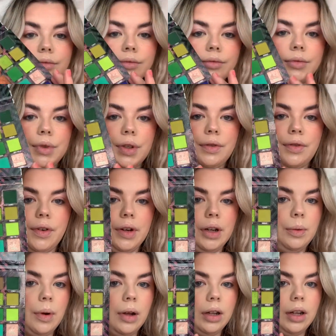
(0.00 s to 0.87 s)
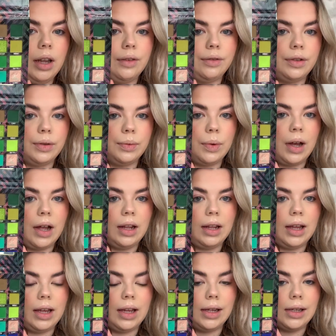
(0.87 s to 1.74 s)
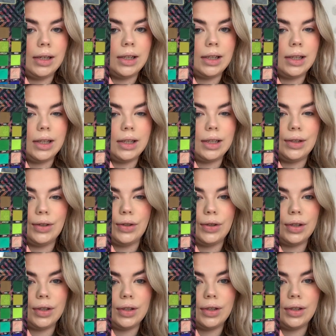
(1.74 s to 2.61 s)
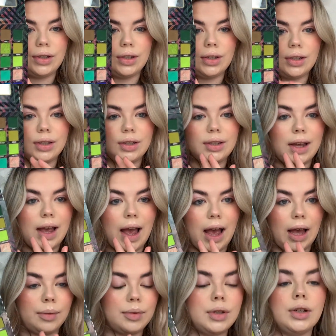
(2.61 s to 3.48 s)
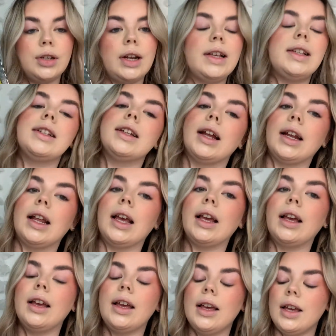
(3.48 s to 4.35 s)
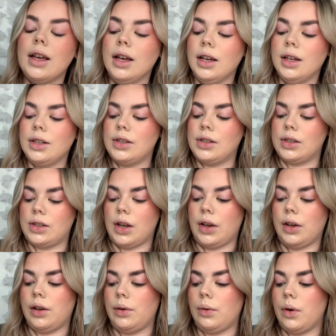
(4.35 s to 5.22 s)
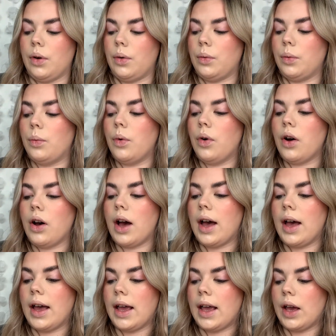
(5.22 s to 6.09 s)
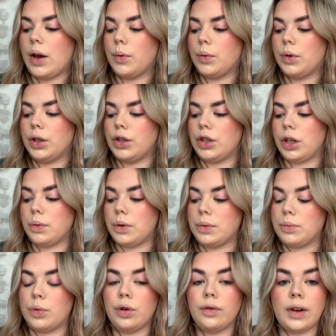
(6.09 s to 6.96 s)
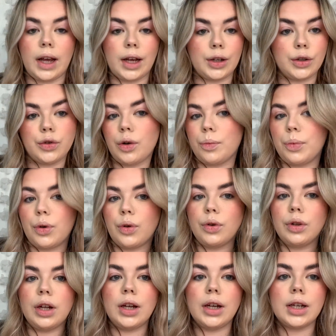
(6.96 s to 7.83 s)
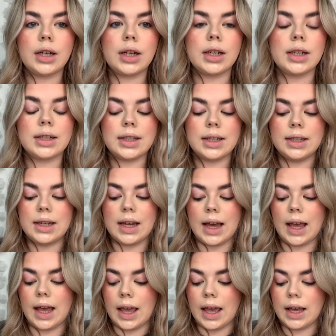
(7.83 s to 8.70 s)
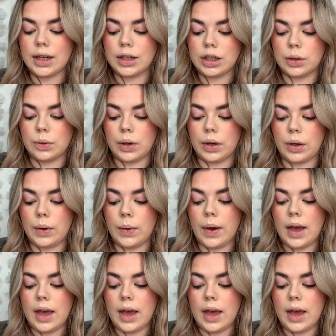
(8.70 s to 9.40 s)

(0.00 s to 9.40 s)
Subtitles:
is very well loved as well, and this is just absolutely stunning. So what I want to do is more of like a tropical look today, do